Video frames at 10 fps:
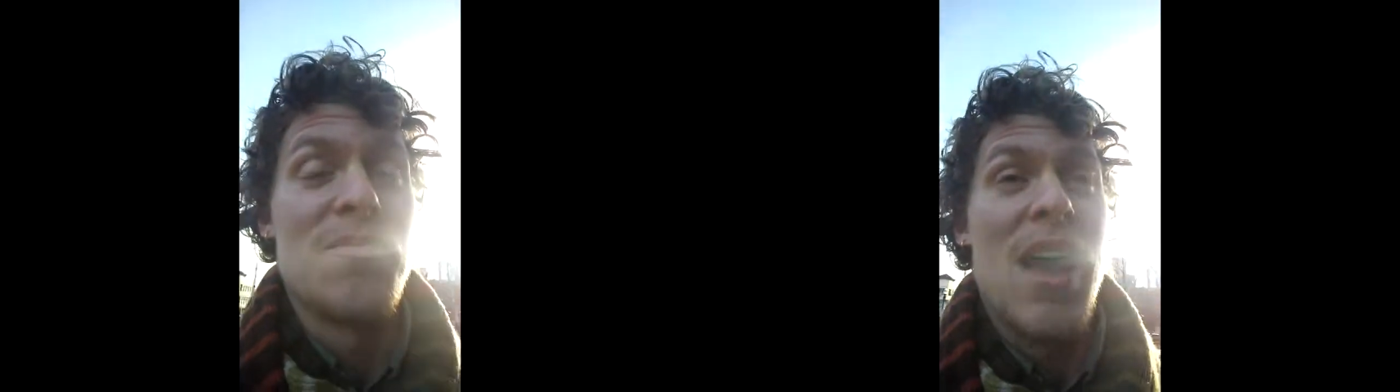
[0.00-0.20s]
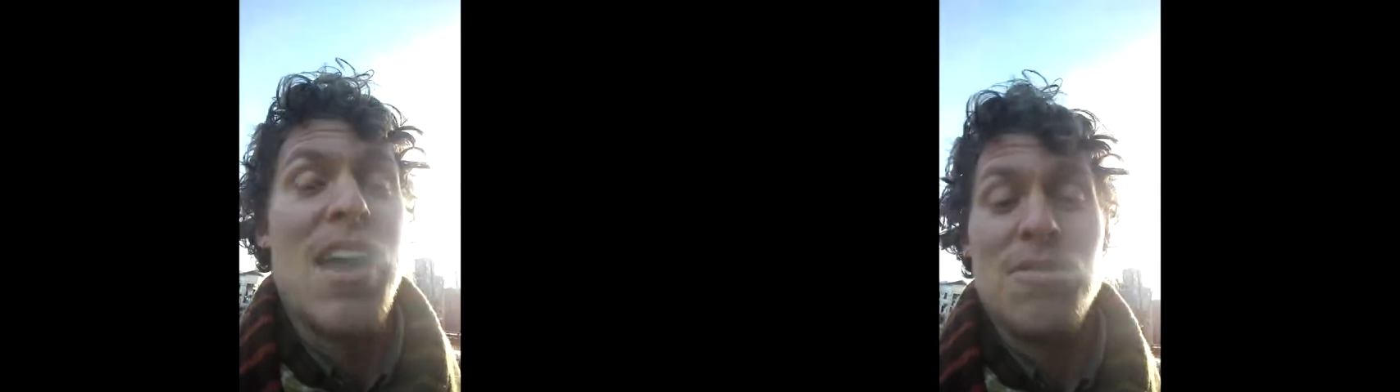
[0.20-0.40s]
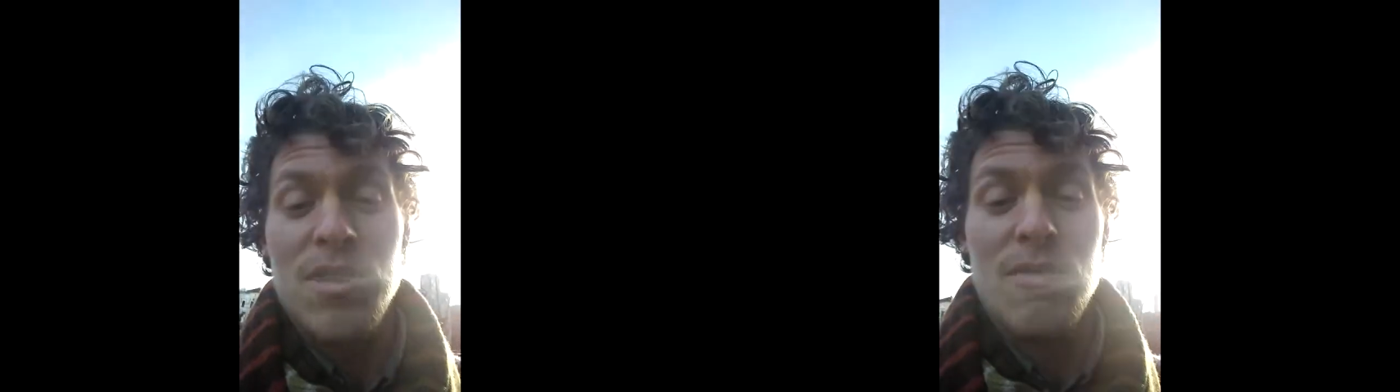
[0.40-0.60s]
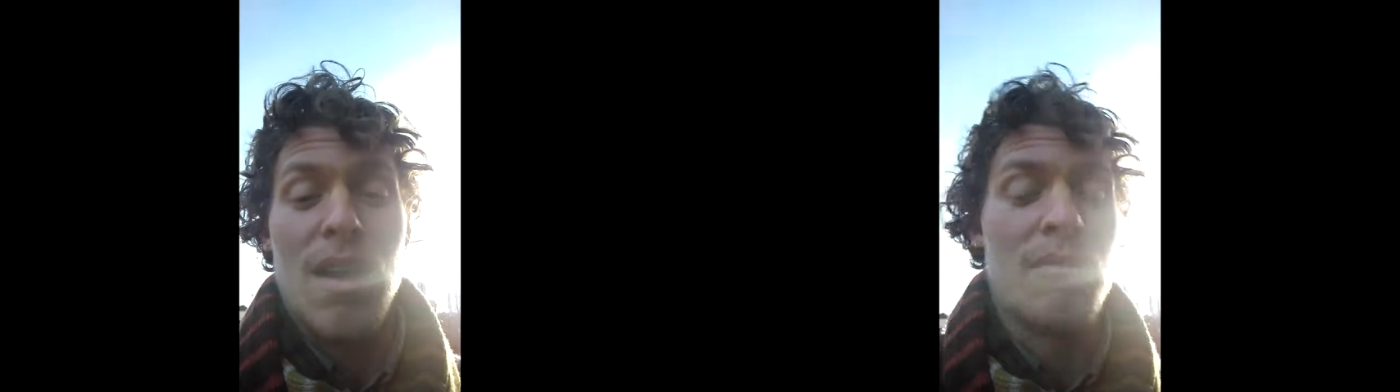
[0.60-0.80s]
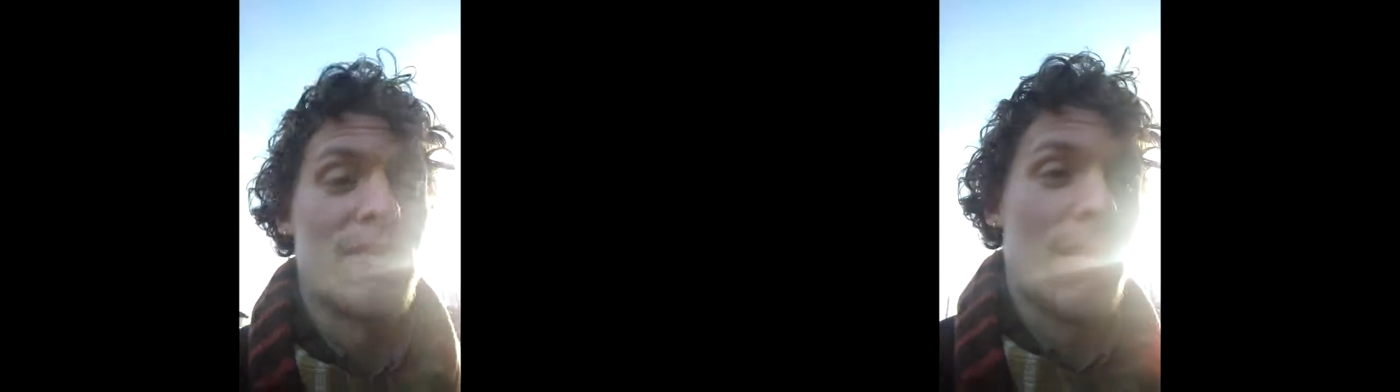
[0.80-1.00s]
battering
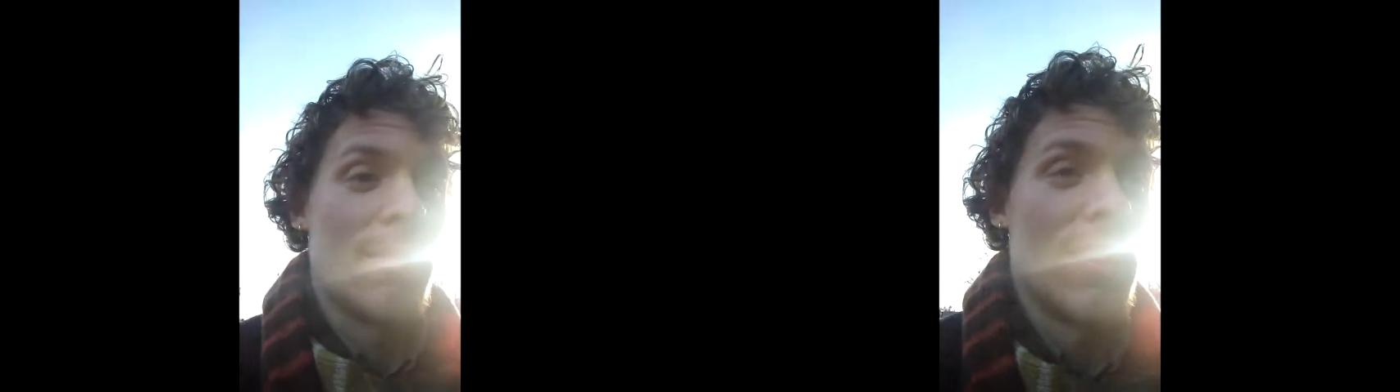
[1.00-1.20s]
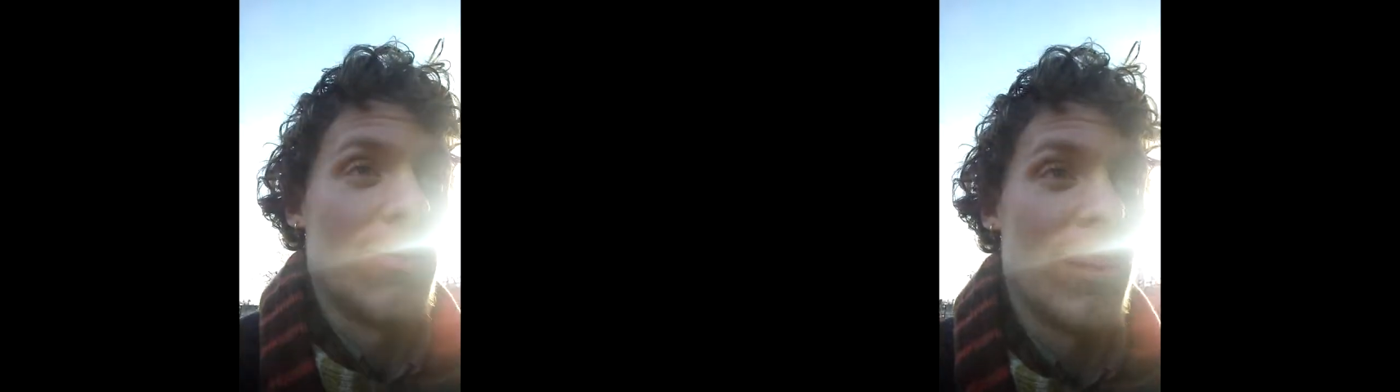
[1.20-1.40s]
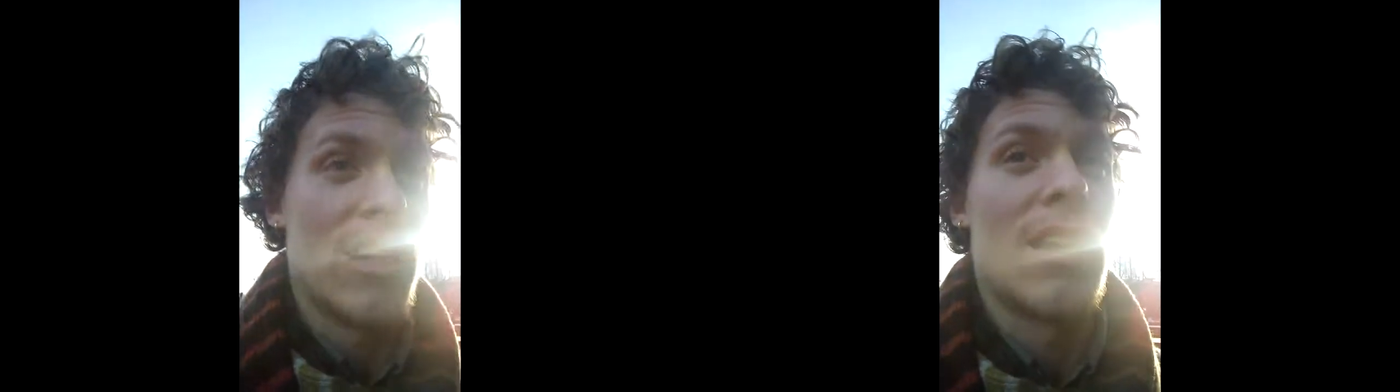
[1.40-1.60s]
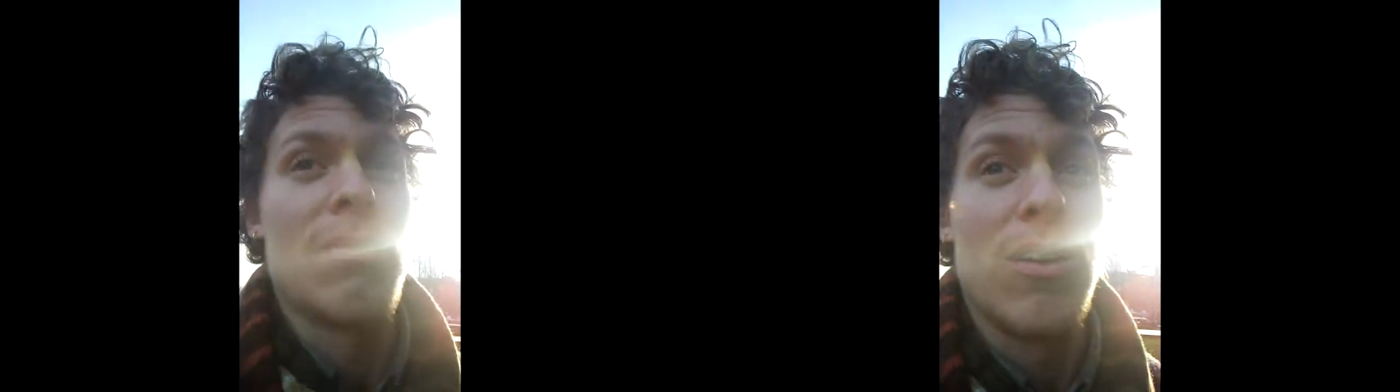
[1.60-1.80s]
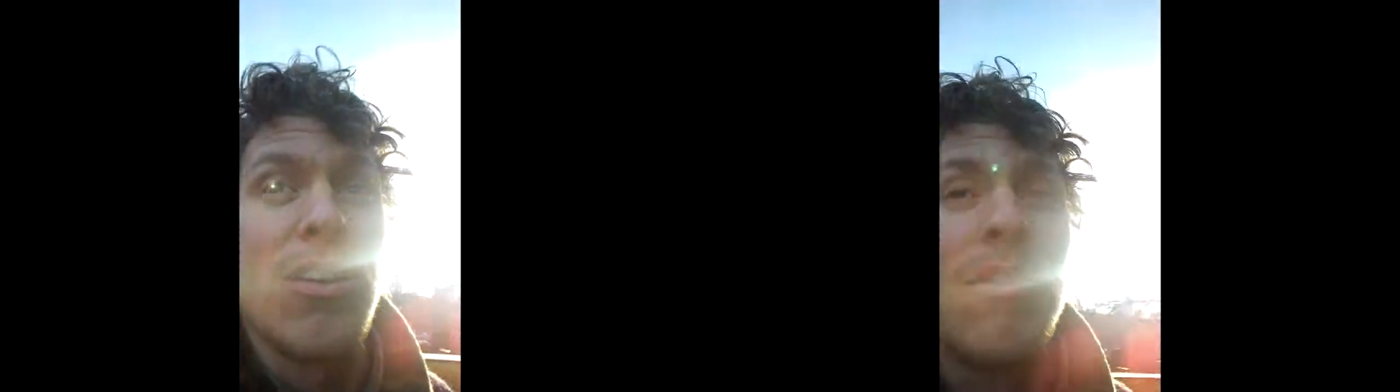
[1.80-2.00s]
ram type of thing. We got to
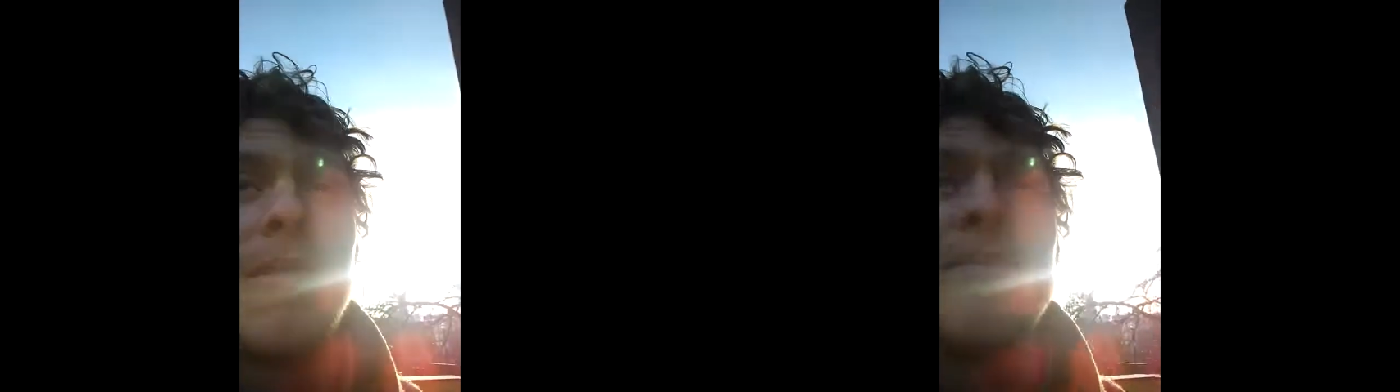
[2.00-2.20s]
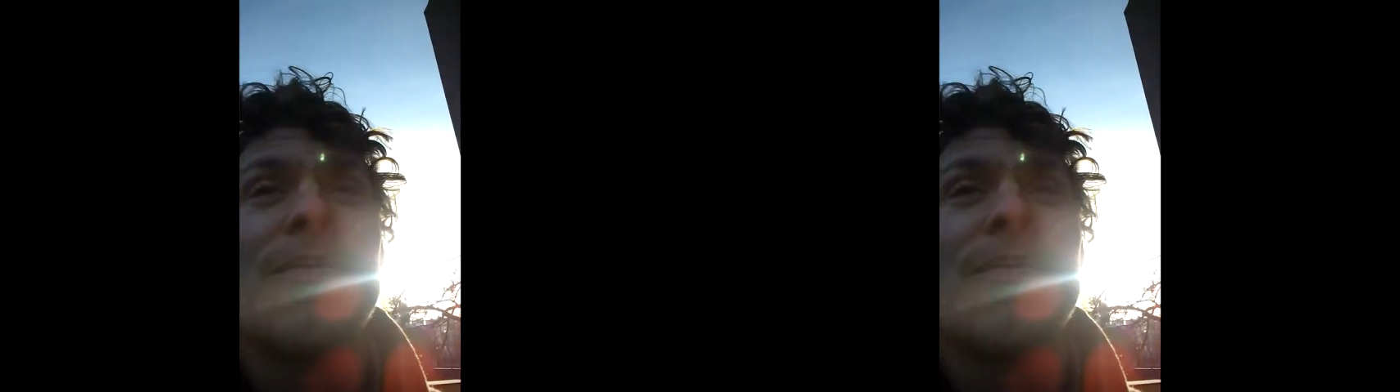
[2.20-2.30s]
keep on going.